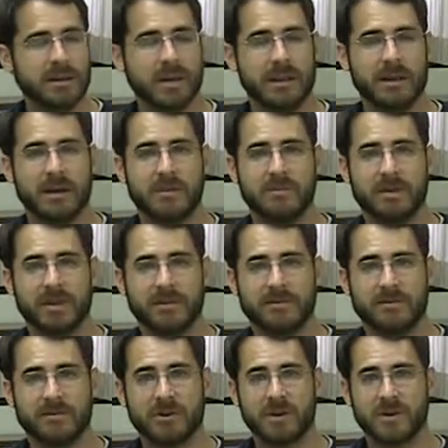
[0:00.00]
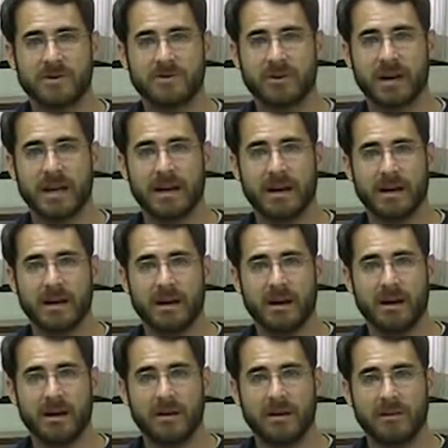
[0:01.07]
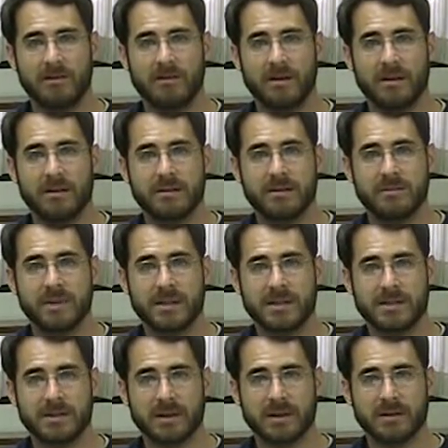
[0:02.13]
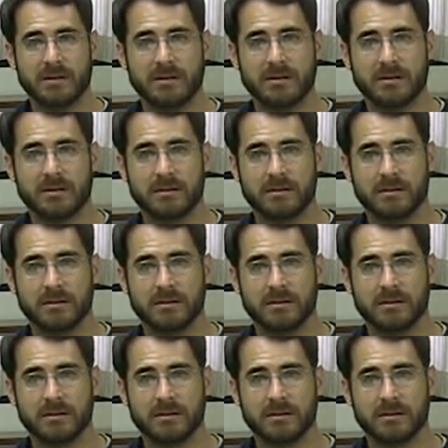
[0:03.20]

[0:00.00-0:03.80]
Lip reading: and then I play the 1st fret of the B string, and